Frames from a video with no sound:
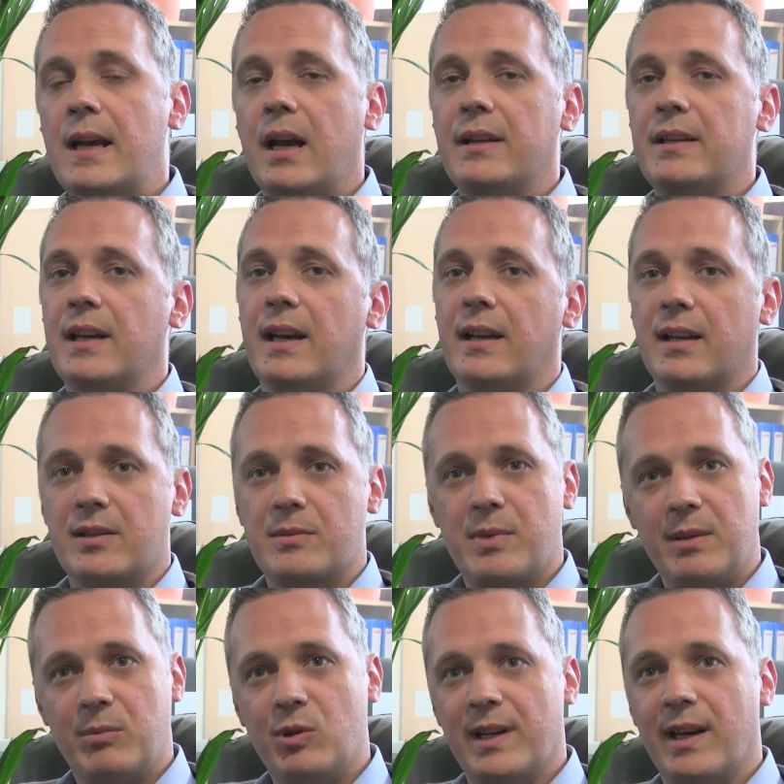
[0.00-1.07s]
and yet as
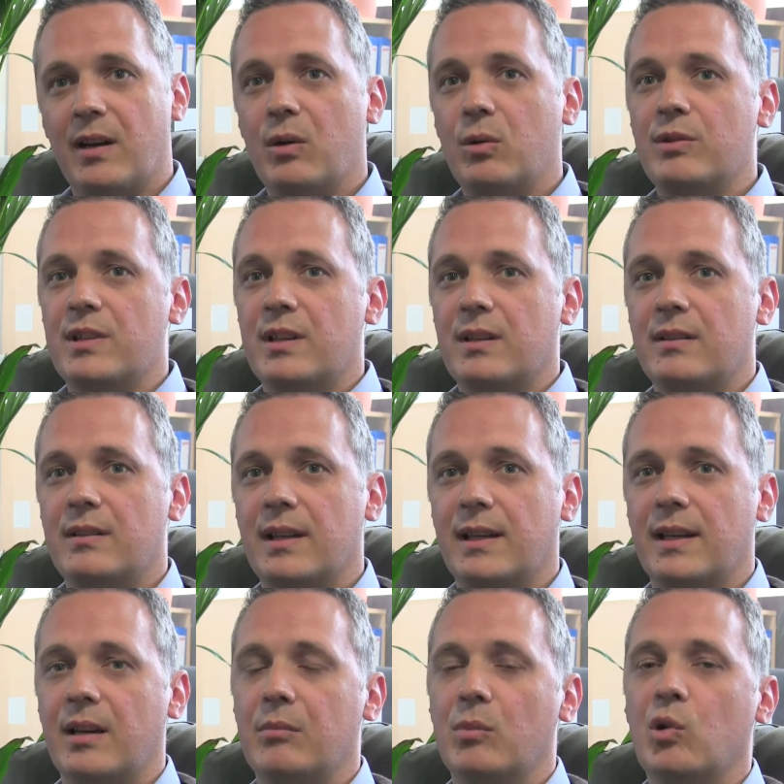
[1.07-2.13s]
people get older they
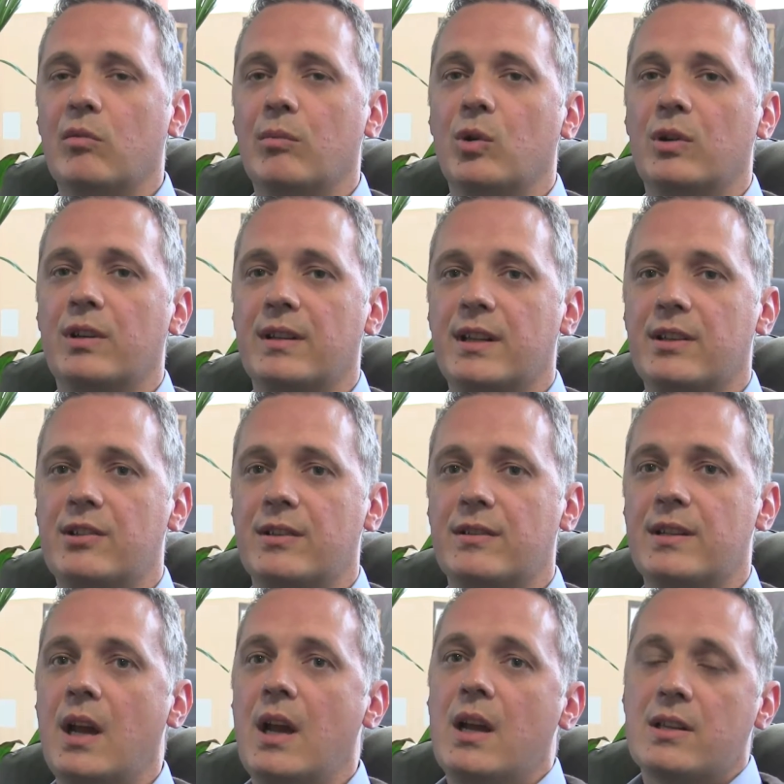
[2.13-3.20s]
get more and more conditions.